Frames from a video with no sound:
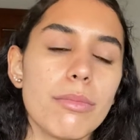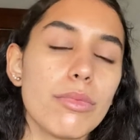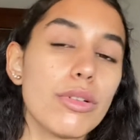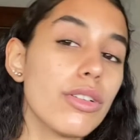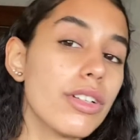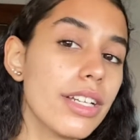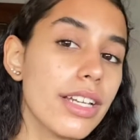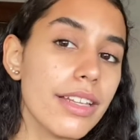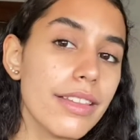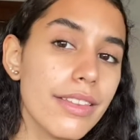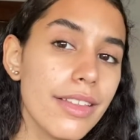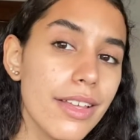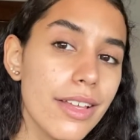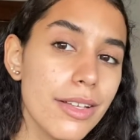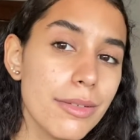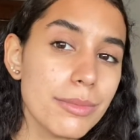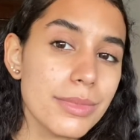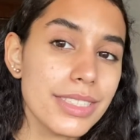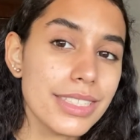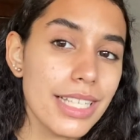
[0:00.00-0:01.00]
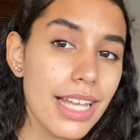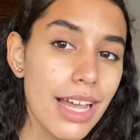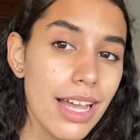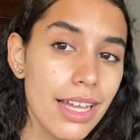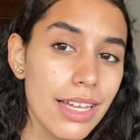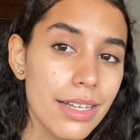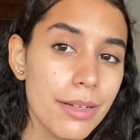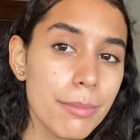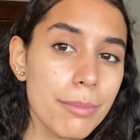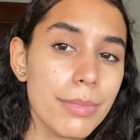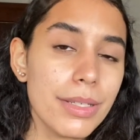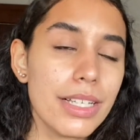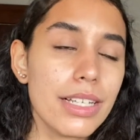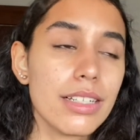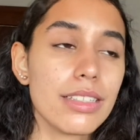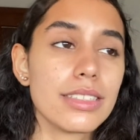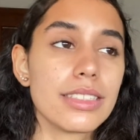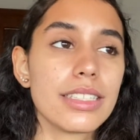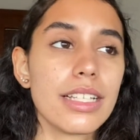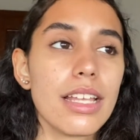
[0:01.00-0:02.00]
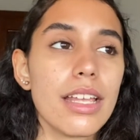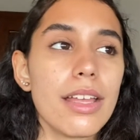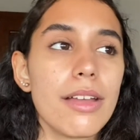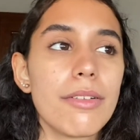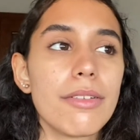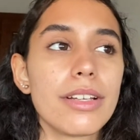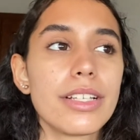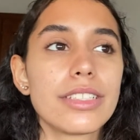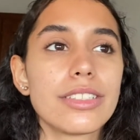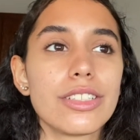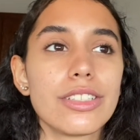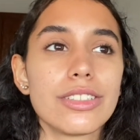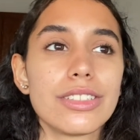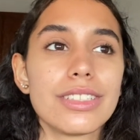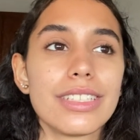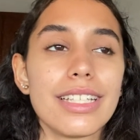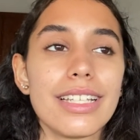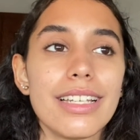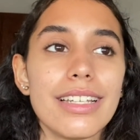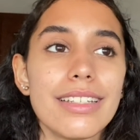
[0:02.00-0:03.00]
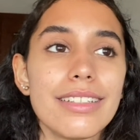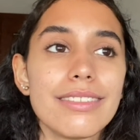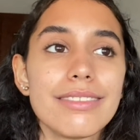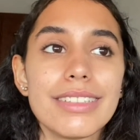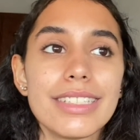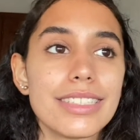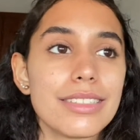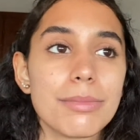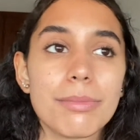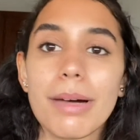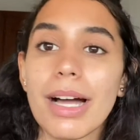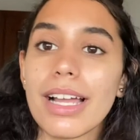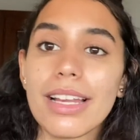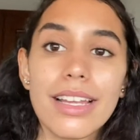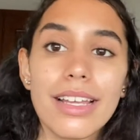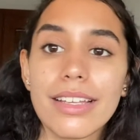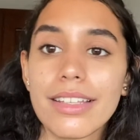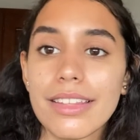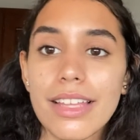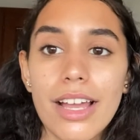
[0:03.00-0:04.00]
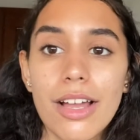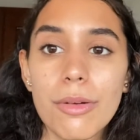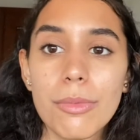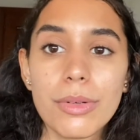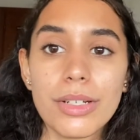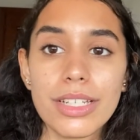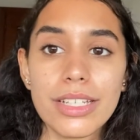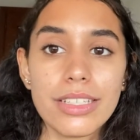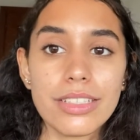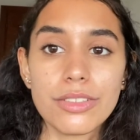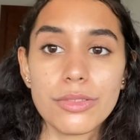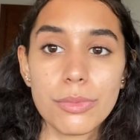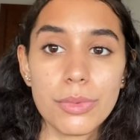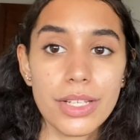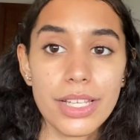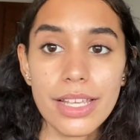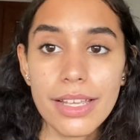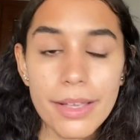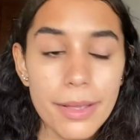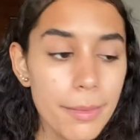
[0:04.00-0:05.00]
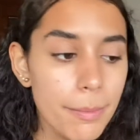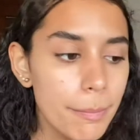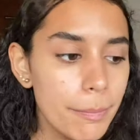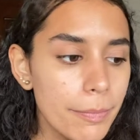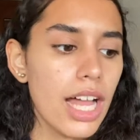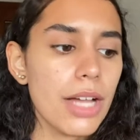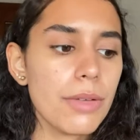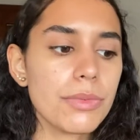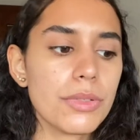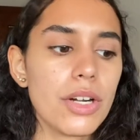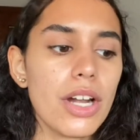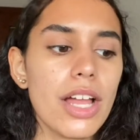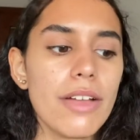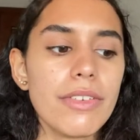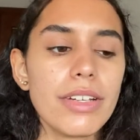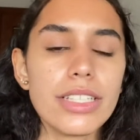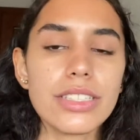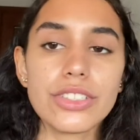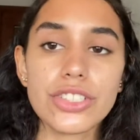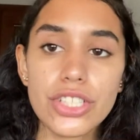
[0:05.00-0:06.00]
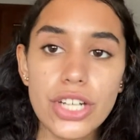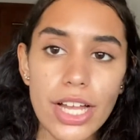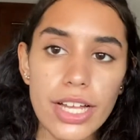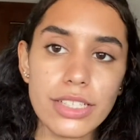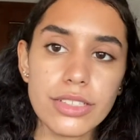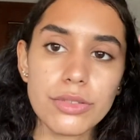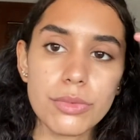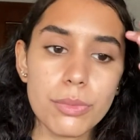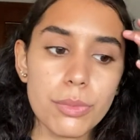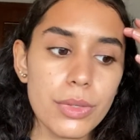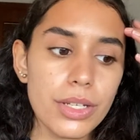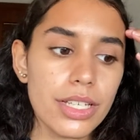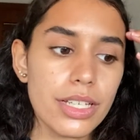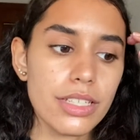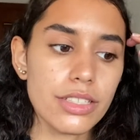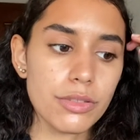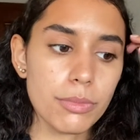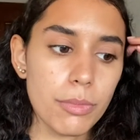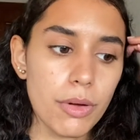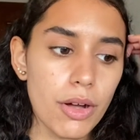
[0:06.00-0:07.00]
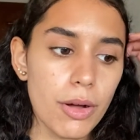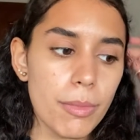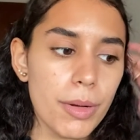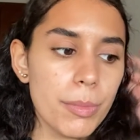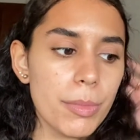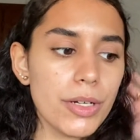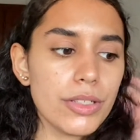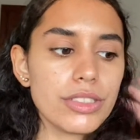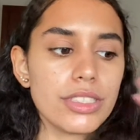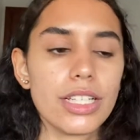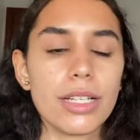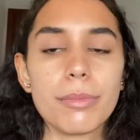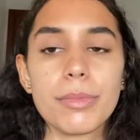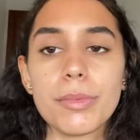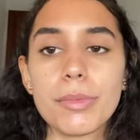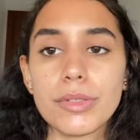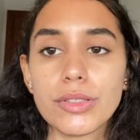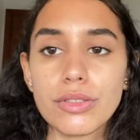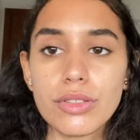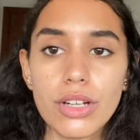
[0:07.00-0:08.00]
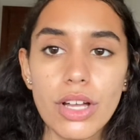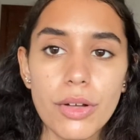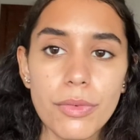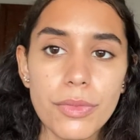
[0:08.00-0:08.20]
looking at them, sad because Eric doesn't smile like that when he's with him. After having a chat with his mom about telling people you love